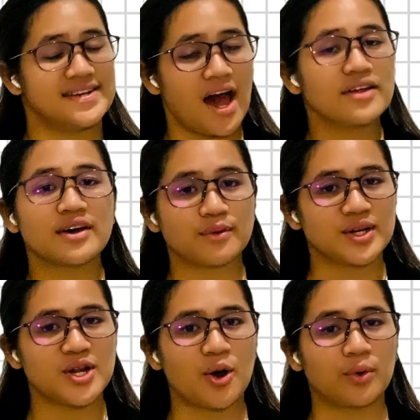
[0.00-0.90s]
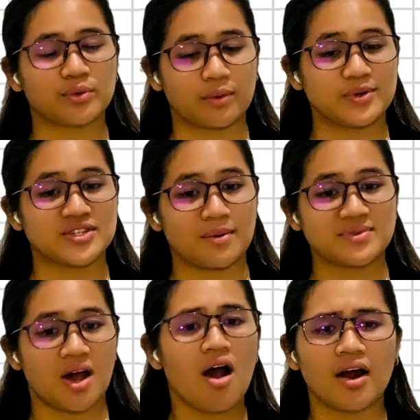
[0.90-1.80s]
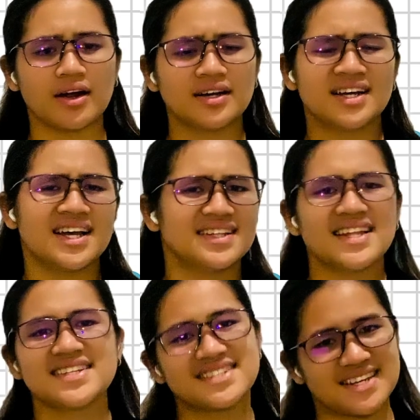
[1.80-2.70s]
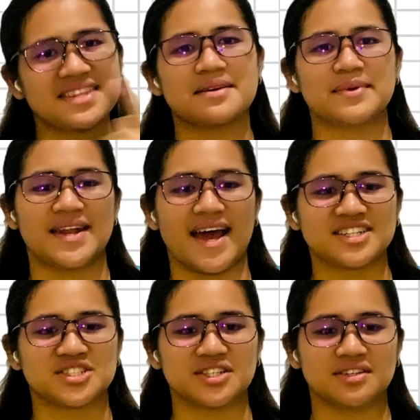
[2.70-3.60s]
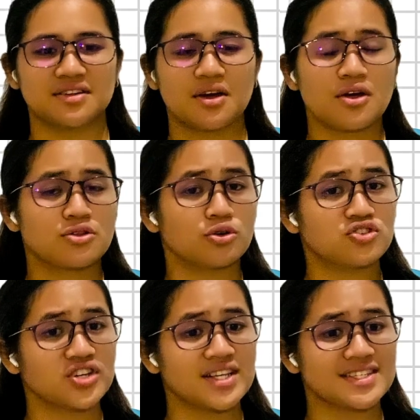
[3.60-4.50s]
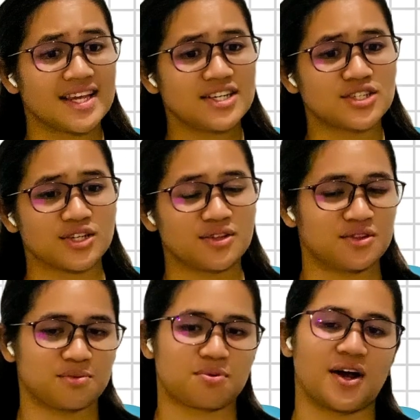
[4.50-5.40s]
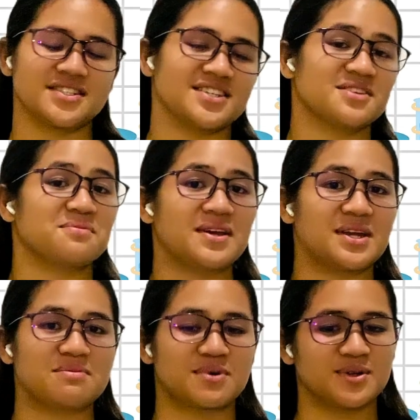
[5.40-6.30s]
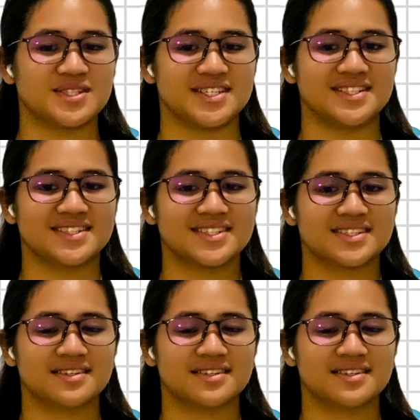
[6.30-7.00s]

Now that we know what ribosomes are, let's see them in action through translation, the process of making proteins.